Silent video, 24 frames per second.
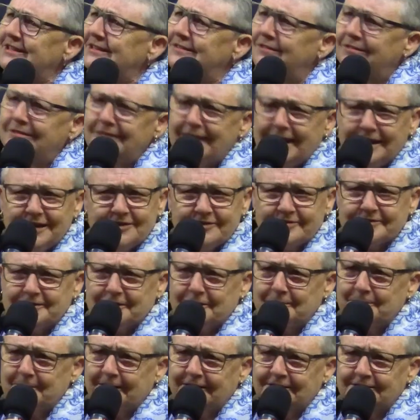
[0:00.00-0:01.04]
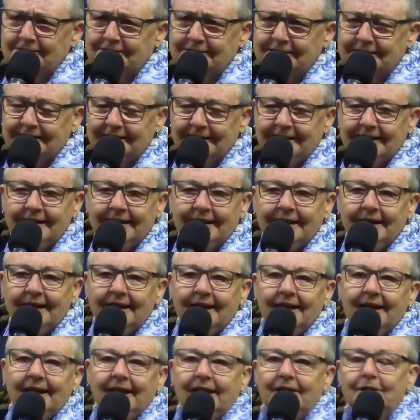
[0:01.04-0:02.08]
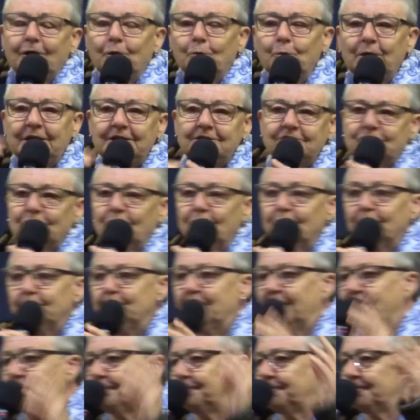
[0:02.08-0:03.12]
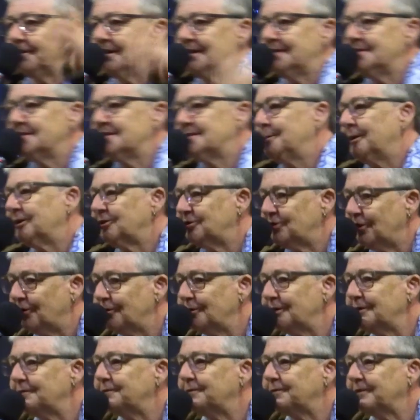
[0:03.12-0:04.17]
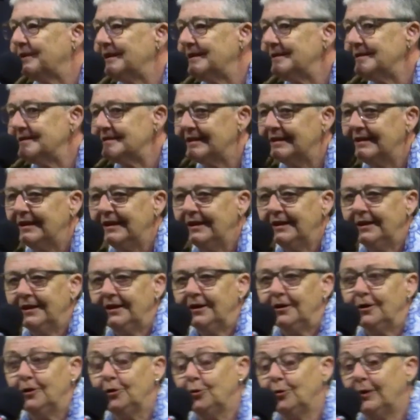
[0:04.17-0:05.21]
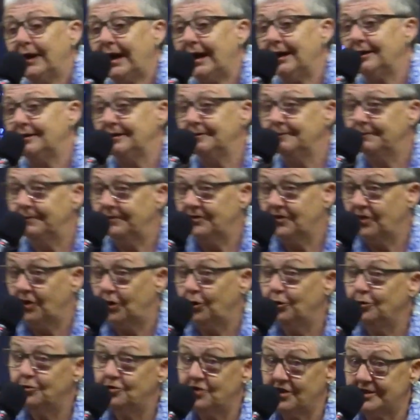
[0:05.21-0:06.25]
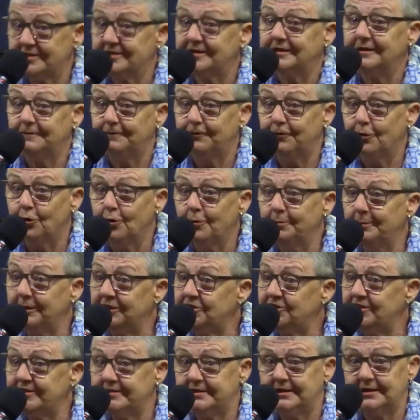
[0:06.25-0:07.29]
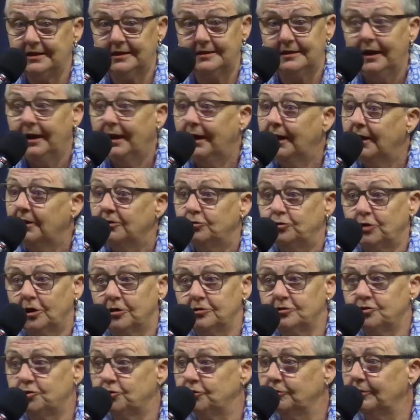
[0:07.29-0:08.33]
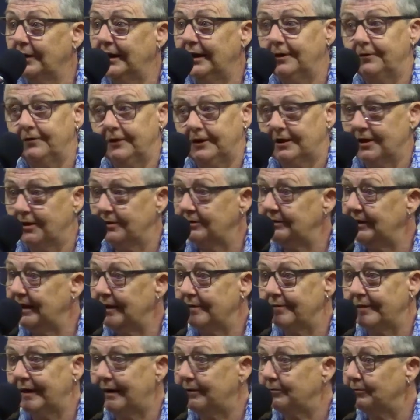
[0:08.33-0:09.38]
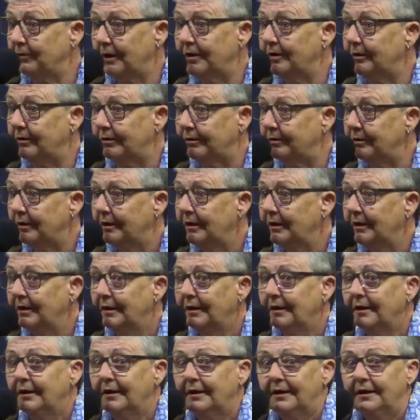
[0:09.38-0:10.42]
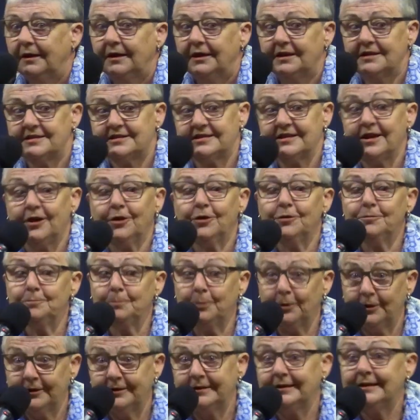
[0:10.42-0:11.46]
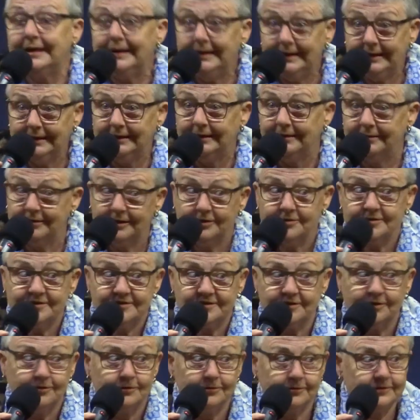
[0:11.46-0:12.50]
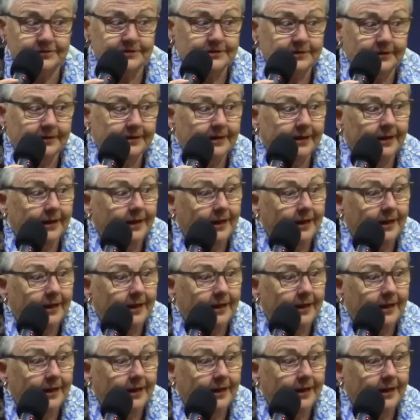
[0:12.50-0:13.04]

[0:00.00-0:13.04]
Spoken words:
I said, thank you so much. And I went and told my friends, my Tongan friends, who just informed me. She said, "Don't you ever go down that road. It's owned by the king, those dogs."